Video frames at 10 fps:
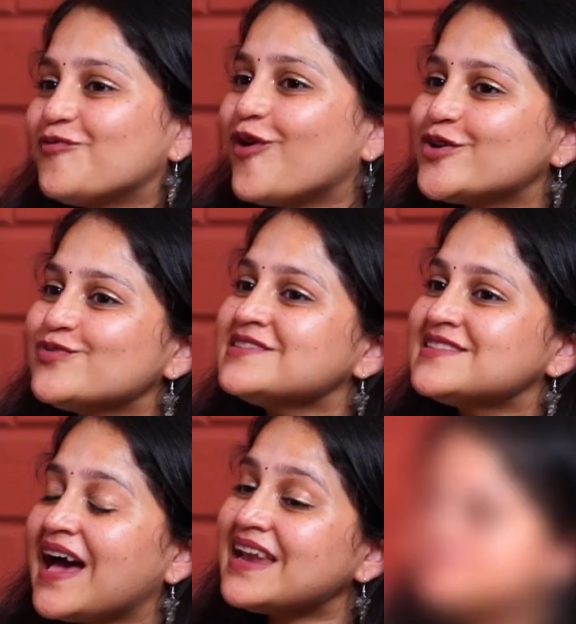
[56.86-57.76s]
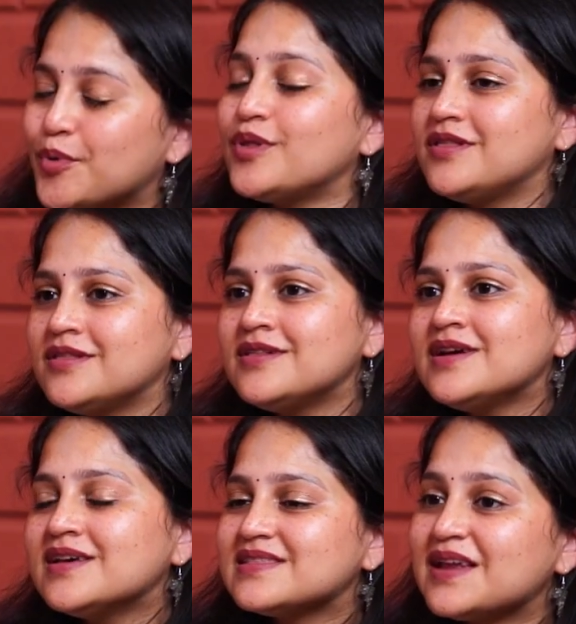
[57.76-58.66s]
what was that pull
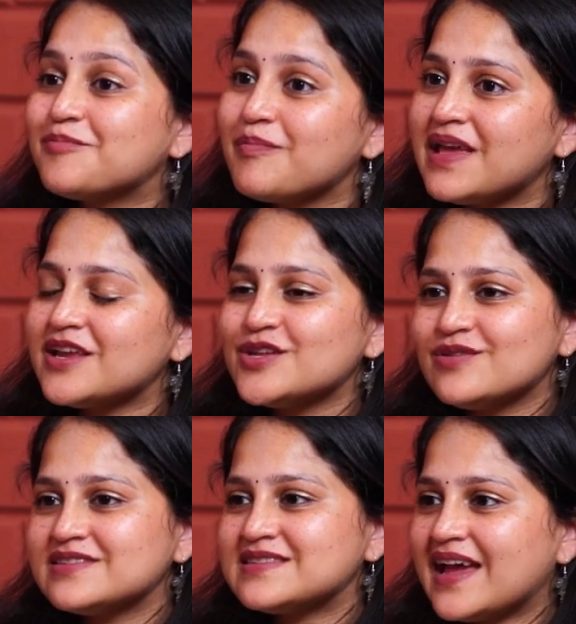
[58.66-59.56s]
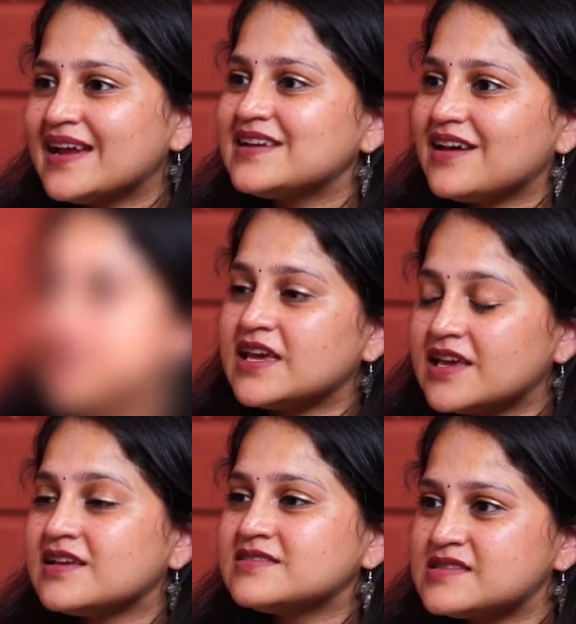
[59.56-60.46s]
that made you decide
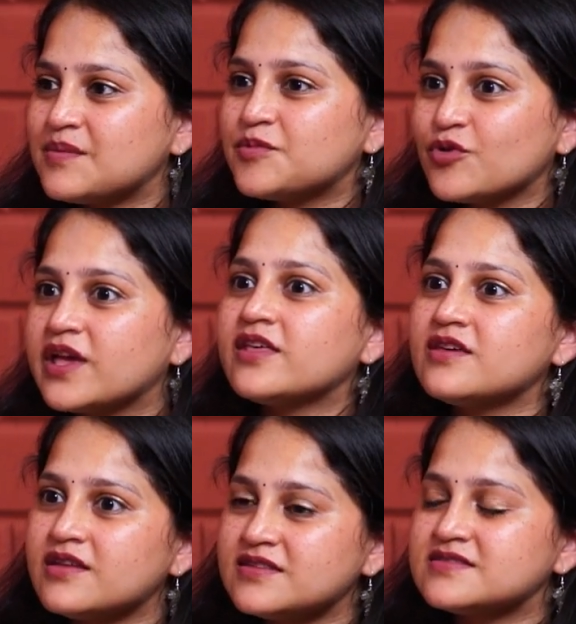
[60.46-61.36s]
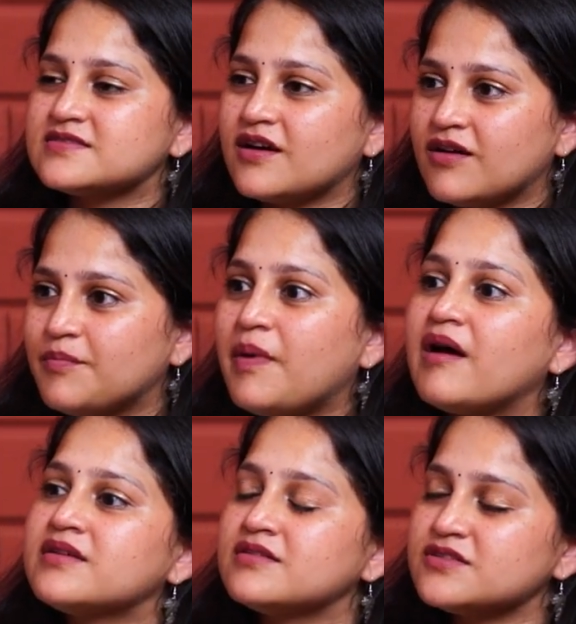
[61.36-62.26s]
taking step together as uh,
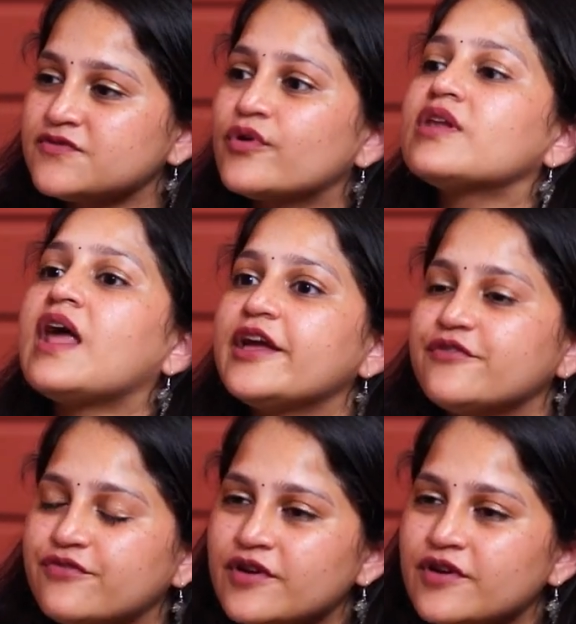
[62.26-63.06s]
partners for life?